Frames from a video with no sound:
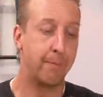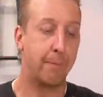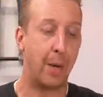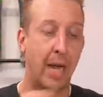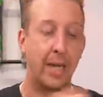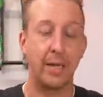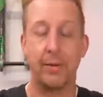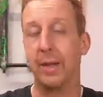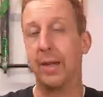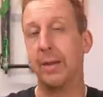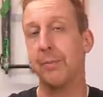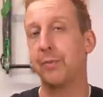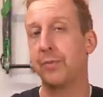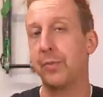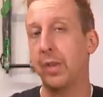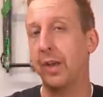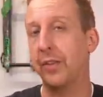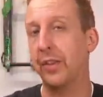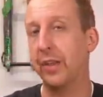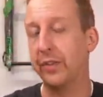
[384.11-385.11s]
But anyway,
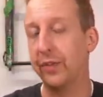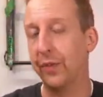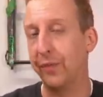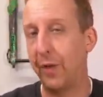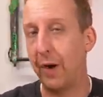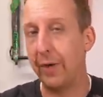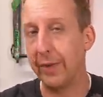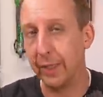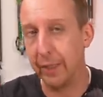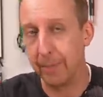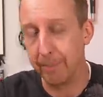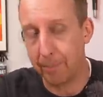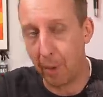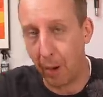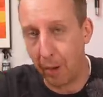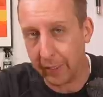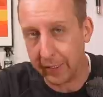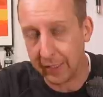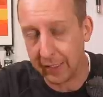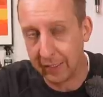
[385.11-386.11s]
I think it's a very good
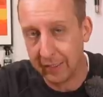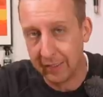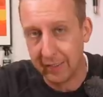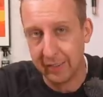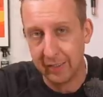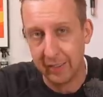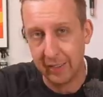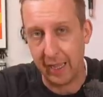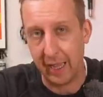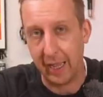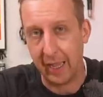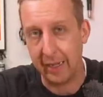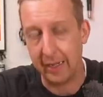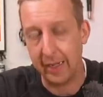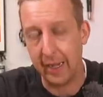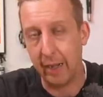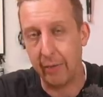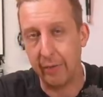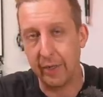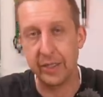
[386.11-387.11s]
bike. Uh,
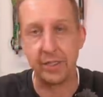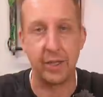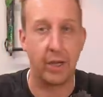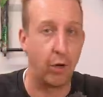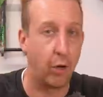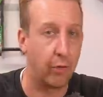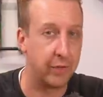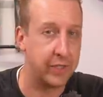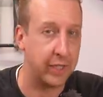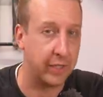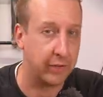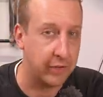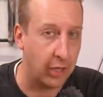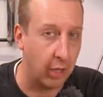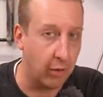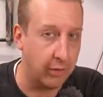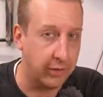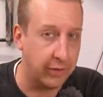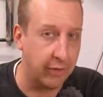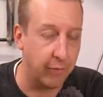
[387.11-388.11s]
now, it's obviously a
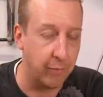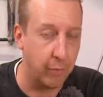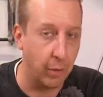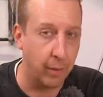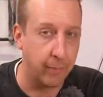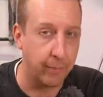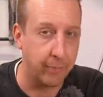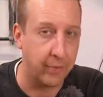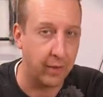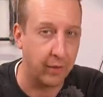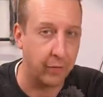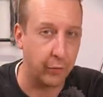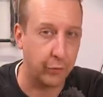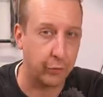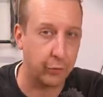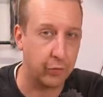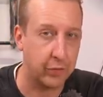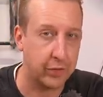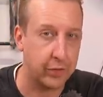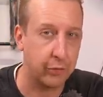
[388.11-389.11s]
totally different bike. If I
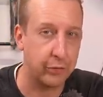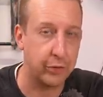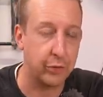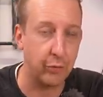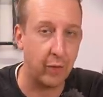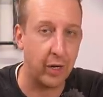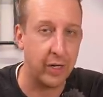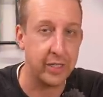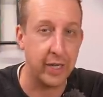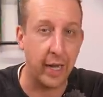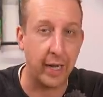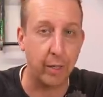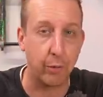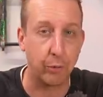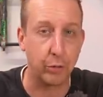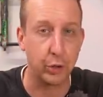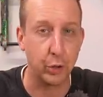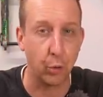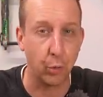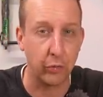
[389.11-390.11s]
was a cross-country racer and
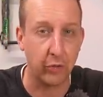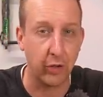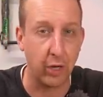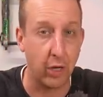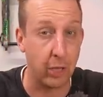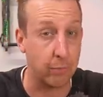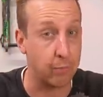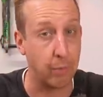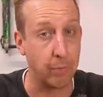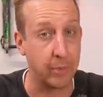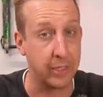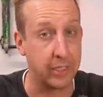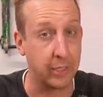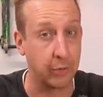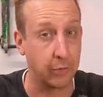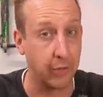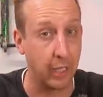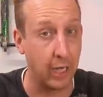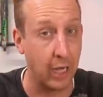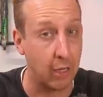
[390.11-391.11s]
I was shorter, I'd probably
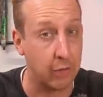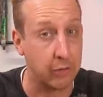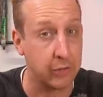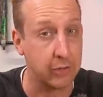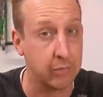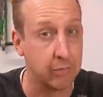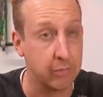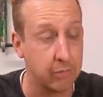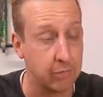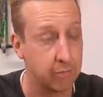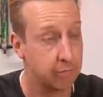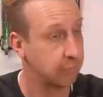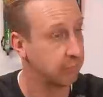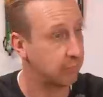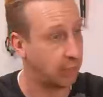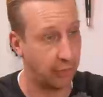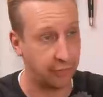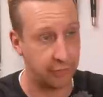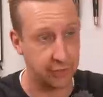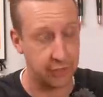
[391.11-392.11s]
stick on the Lux.
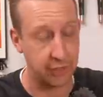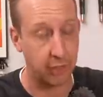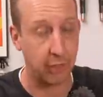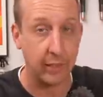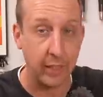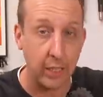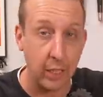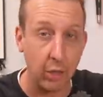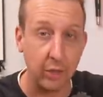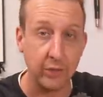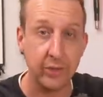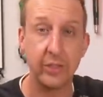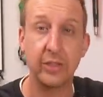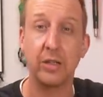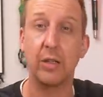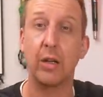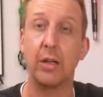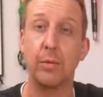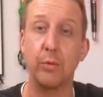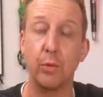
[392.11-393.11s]
Go for the slightly lighter,
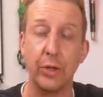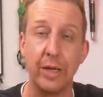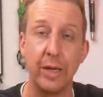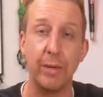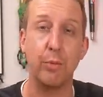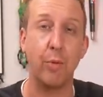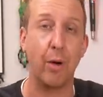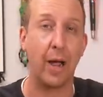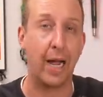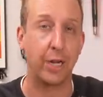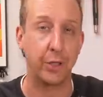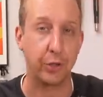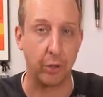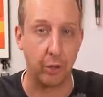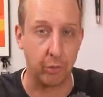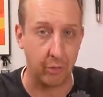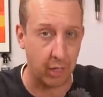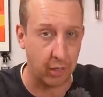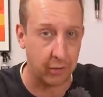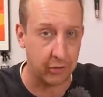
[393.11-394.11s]
slightly more nimble,
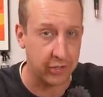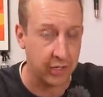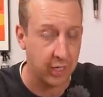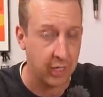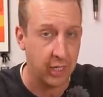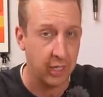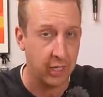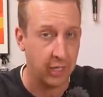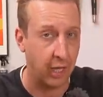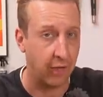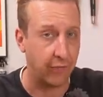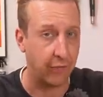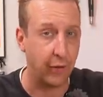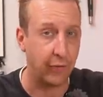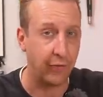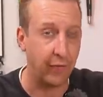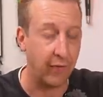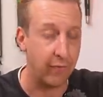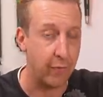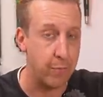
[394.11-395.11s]
agile Lux, uh,
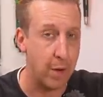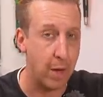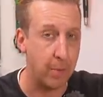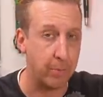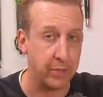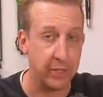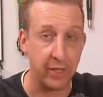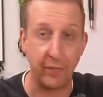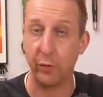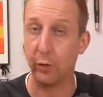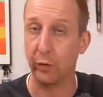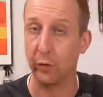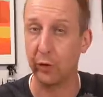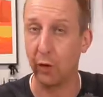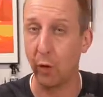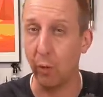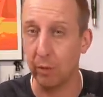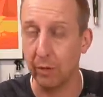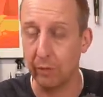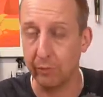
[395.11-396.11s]
very fit for purpose. If you're a
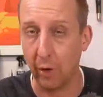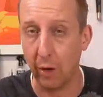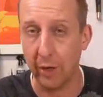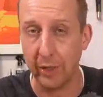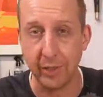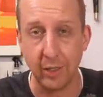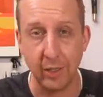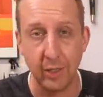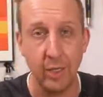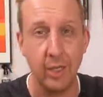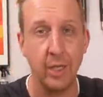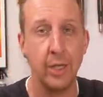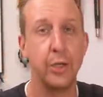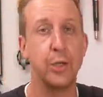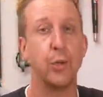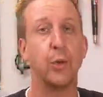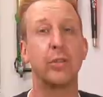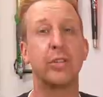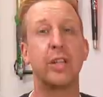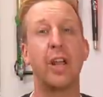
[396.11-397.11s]
taller rider,
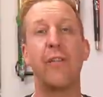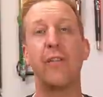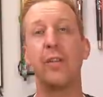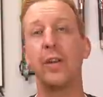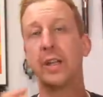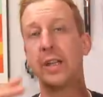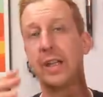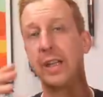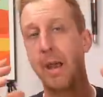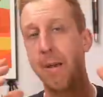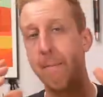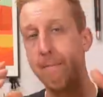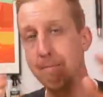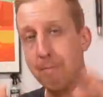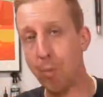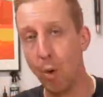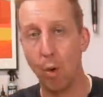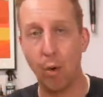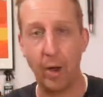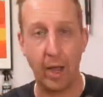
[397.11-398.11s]
you're definitely gonna get
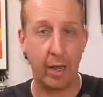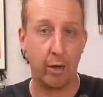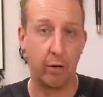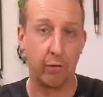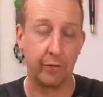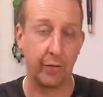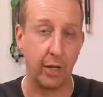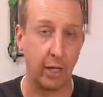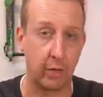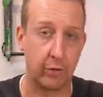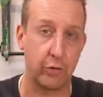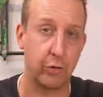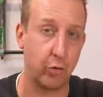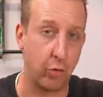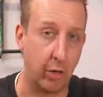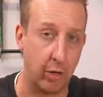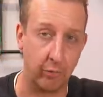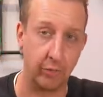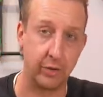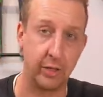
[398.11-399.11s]
more out of the Lux
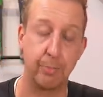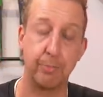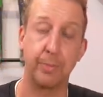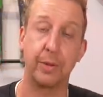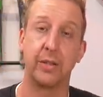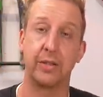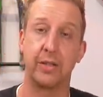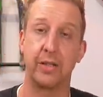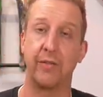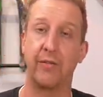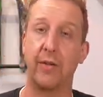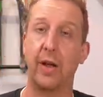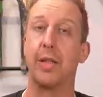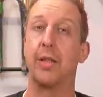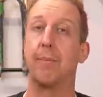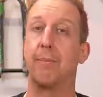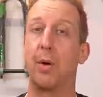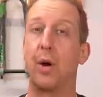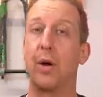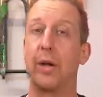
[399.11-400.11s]
Trail just because of the
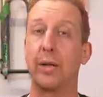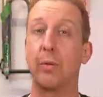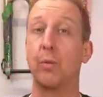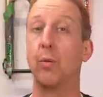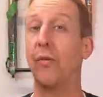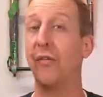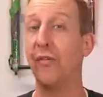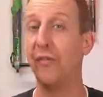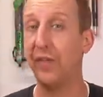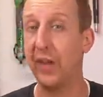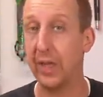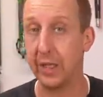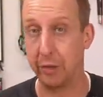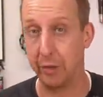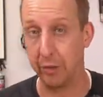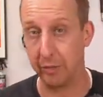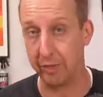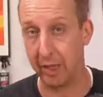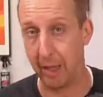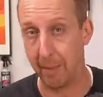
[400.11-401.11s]
fact the bike will fit
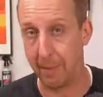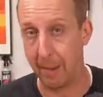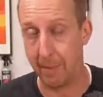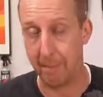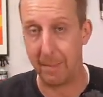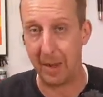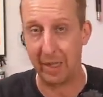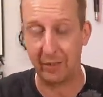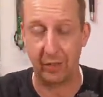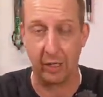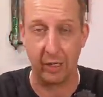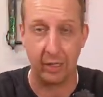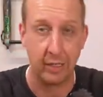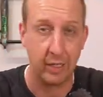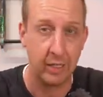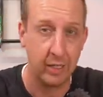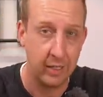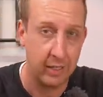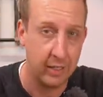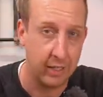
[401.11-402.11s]
you that bit better.
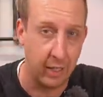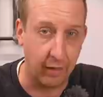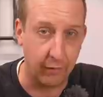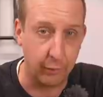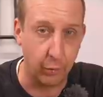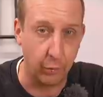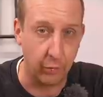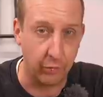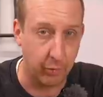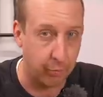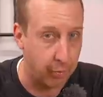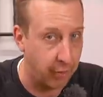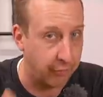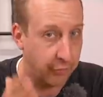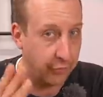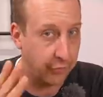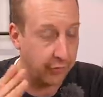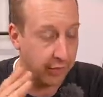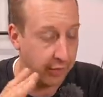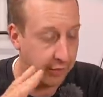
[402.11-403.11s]
Uh, of course, the
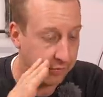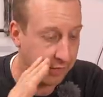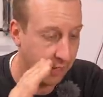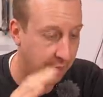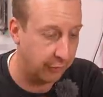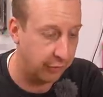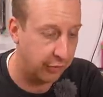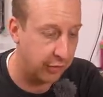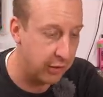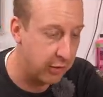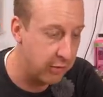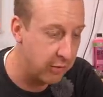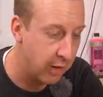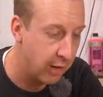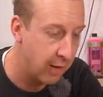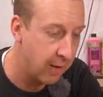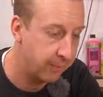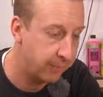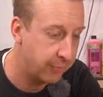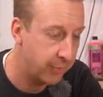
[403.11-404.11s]
preference is down to you,
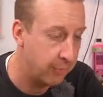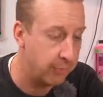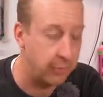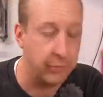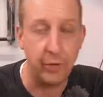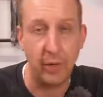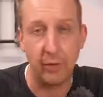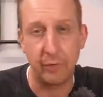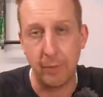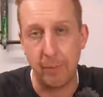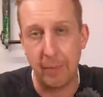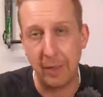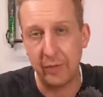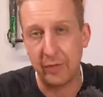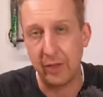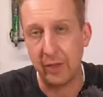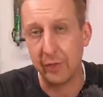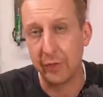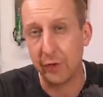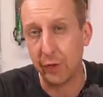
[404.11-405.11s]
but you do have the
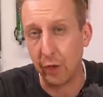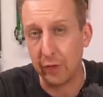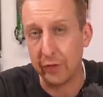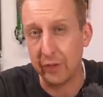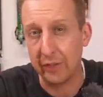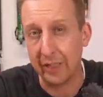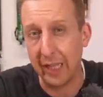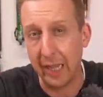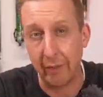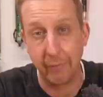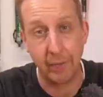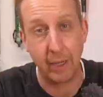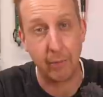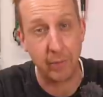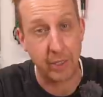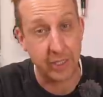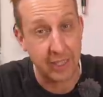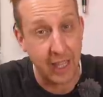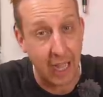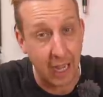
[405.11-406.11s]
ability of sizing down.
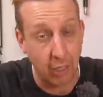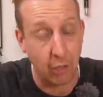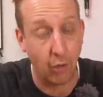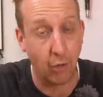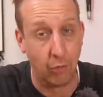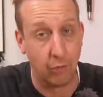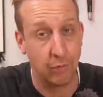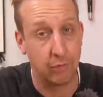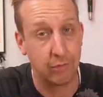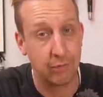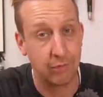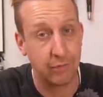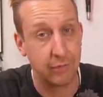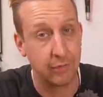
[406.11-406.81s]
Now it's that long.